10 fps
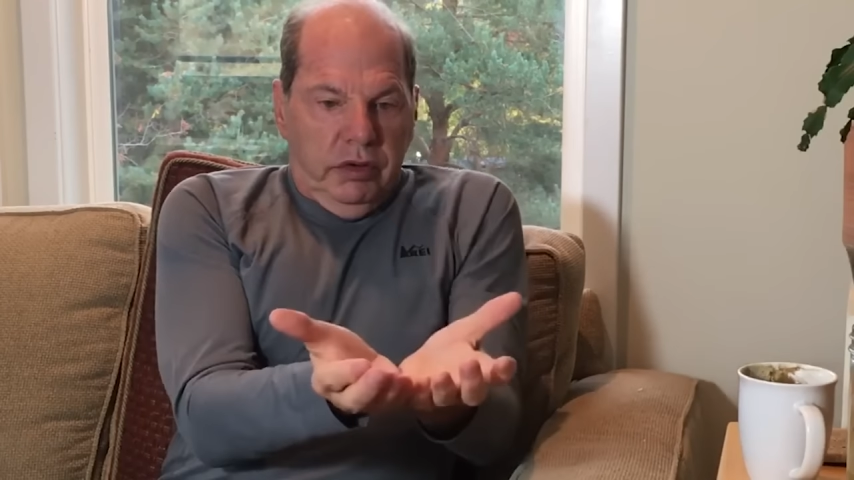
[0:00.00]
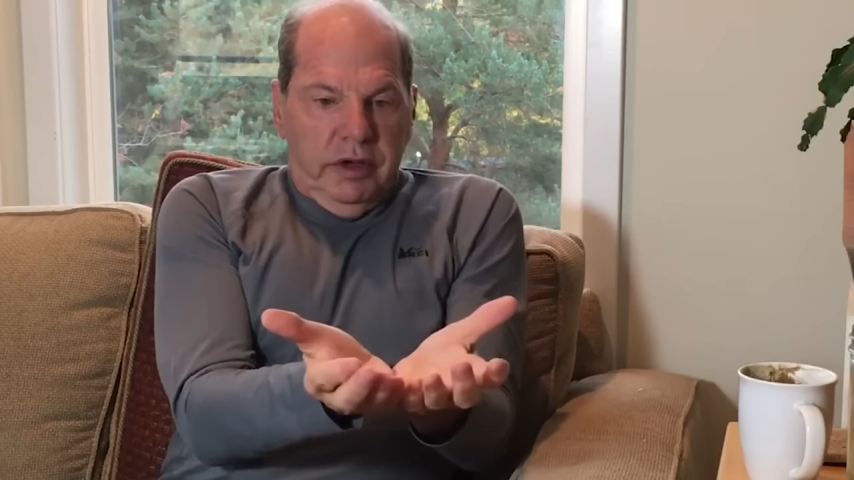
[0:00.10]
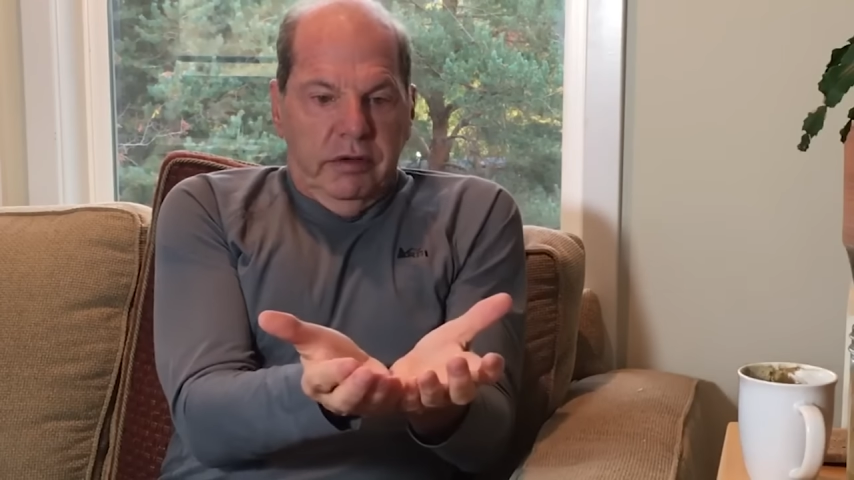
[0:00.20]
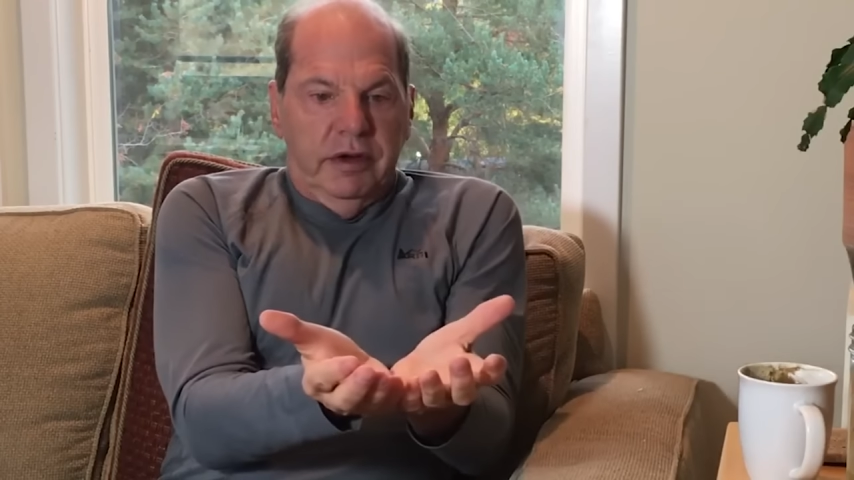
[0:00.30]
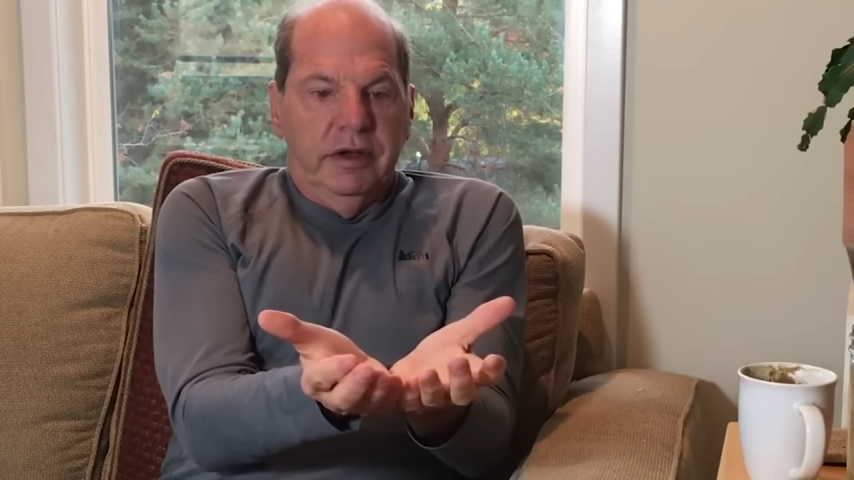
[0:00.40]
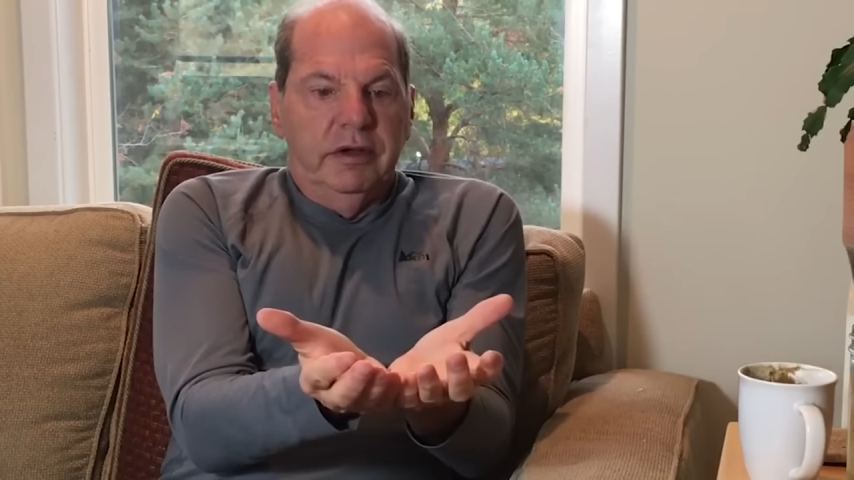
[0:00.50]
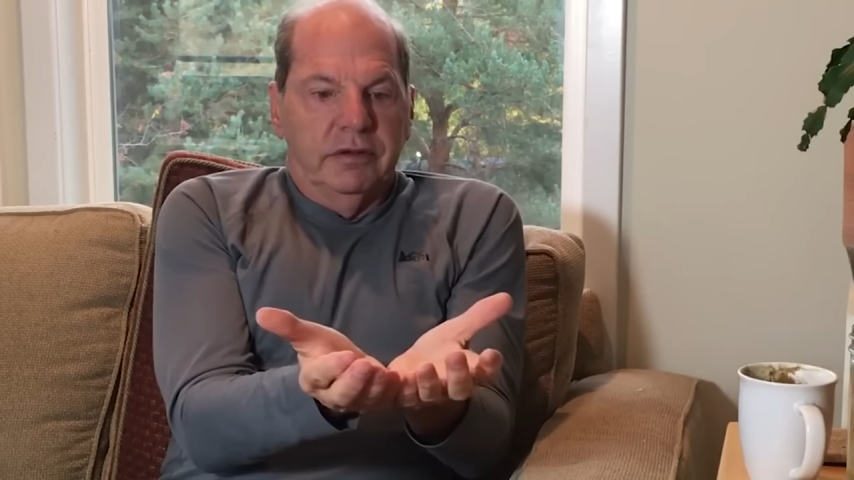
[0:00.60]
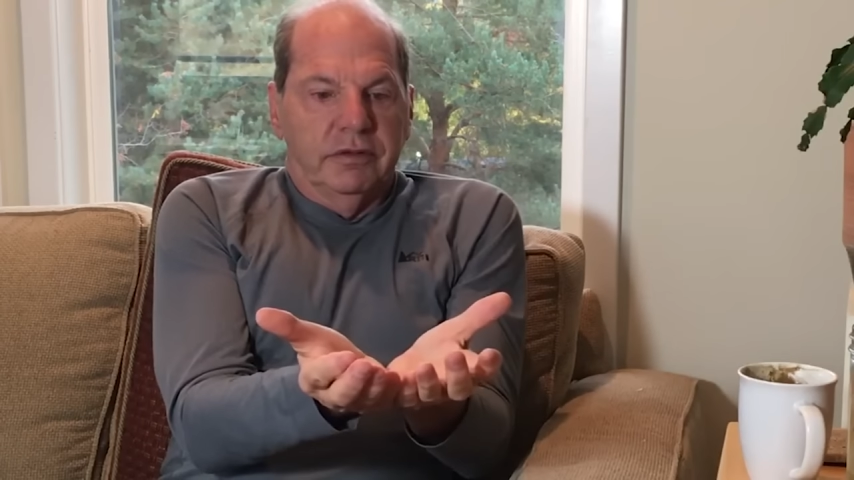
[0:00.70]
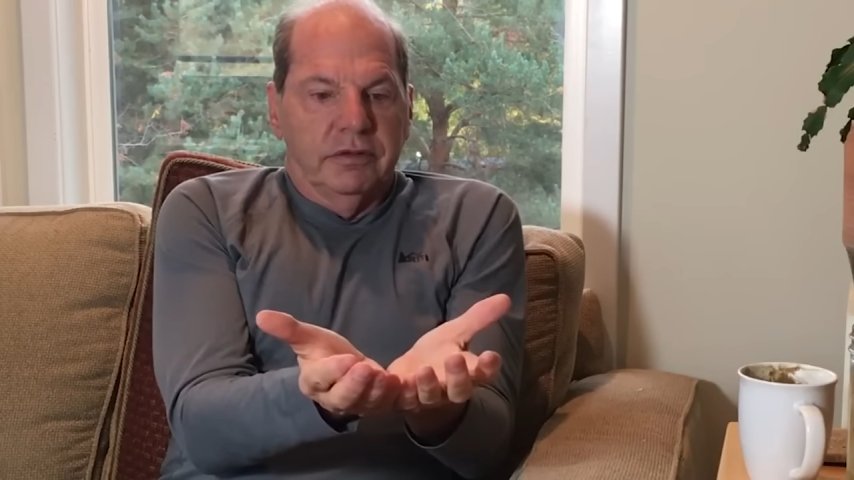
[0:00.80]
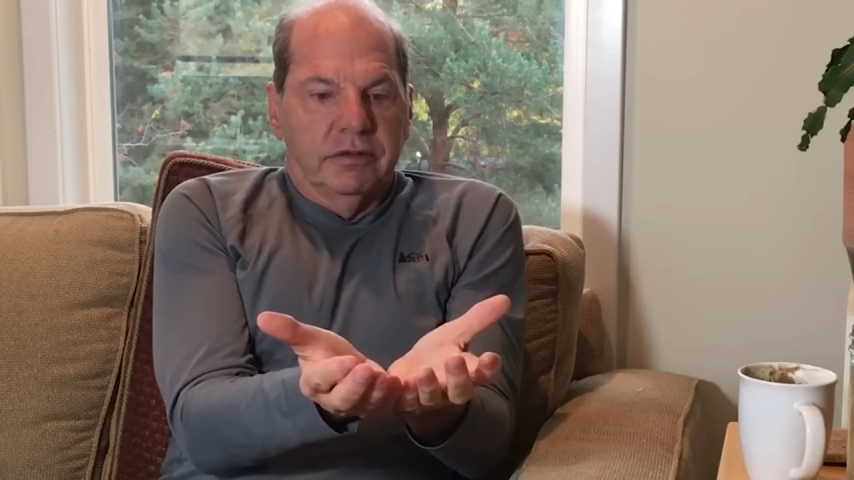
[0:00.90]
There it
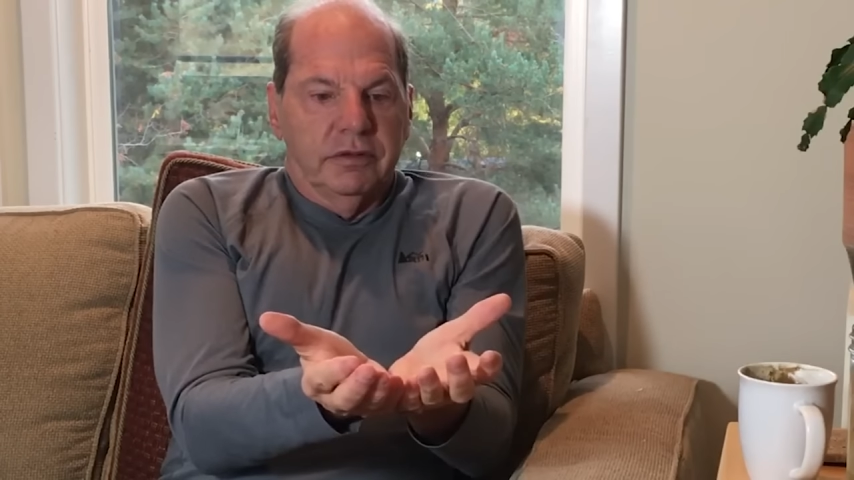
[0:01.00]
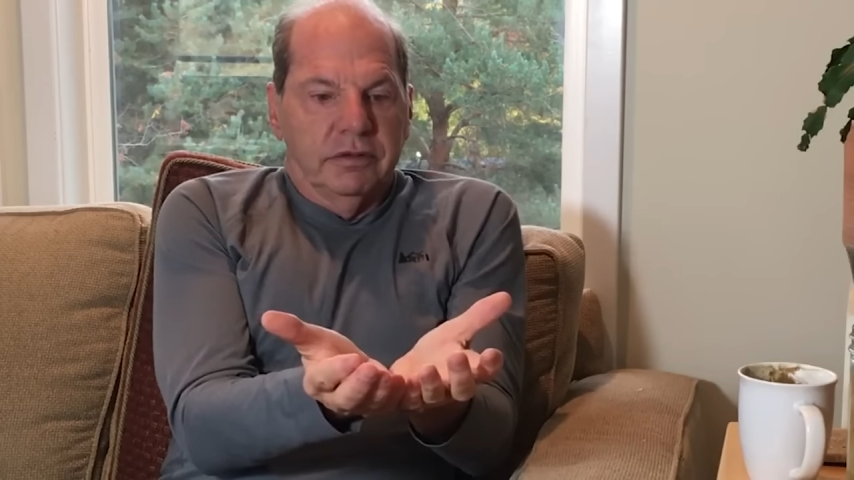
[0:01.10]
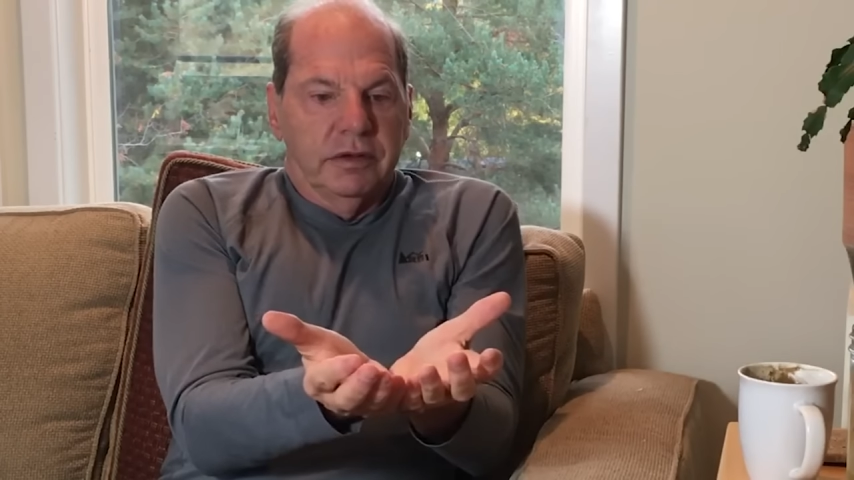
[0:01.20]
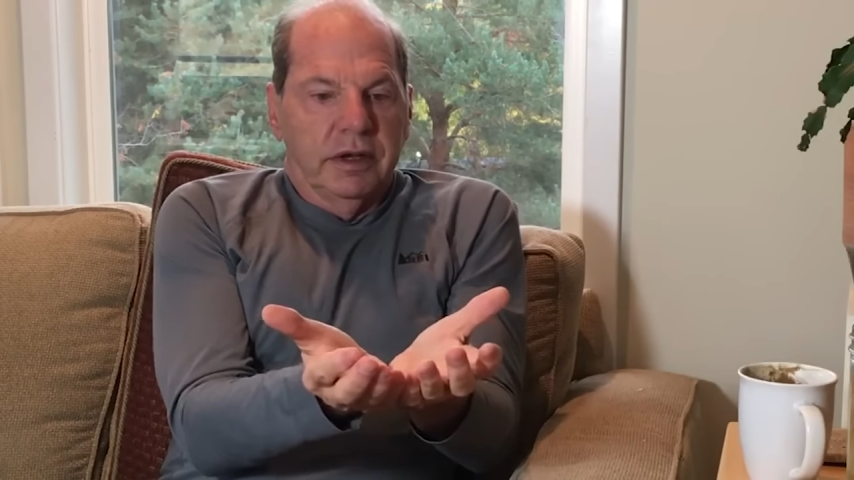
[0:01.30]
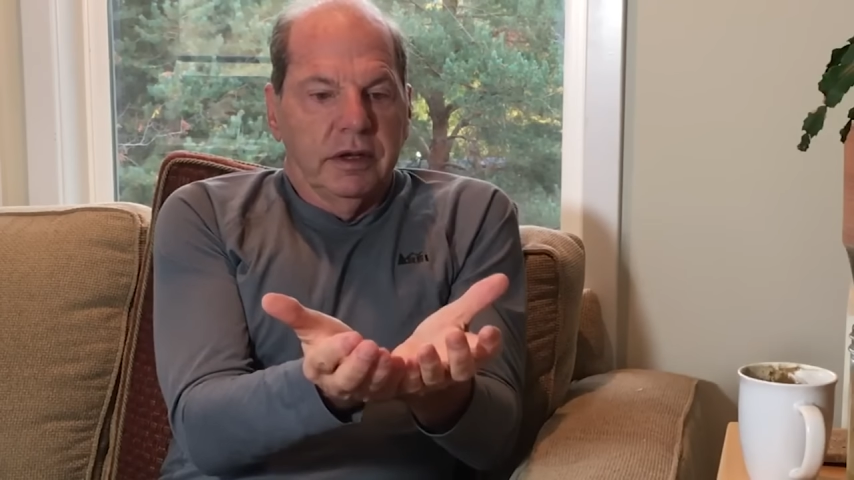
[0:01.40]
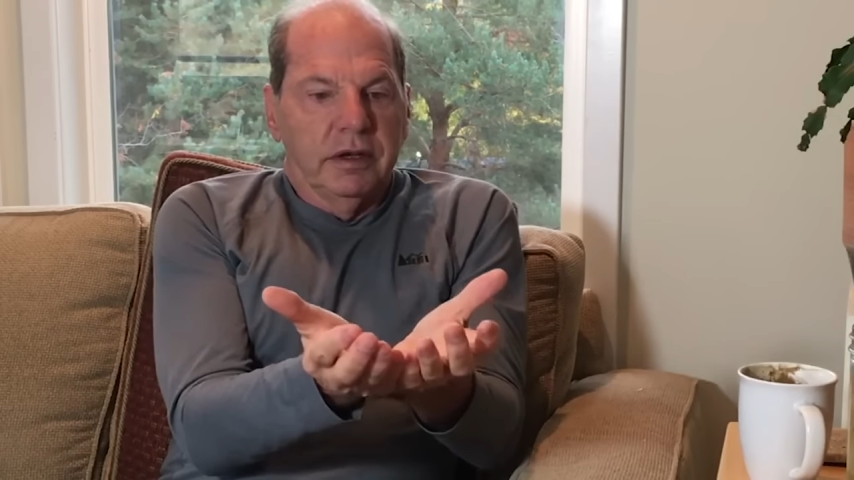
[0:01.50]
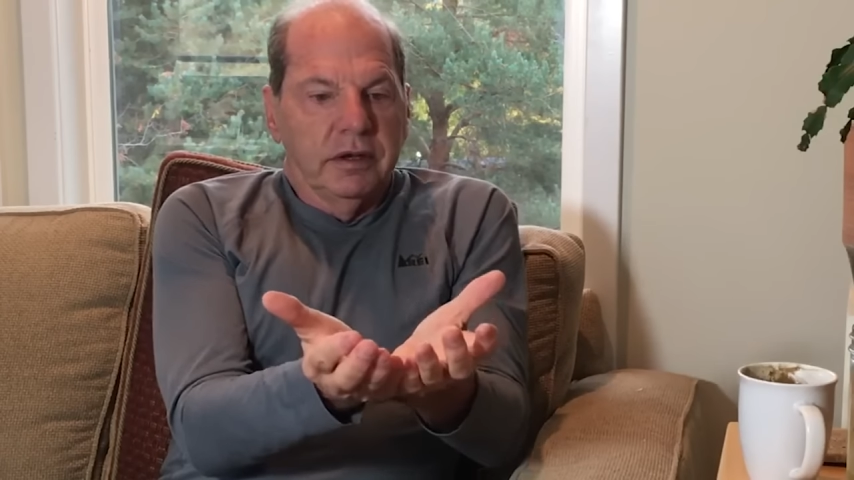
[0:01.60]
is. And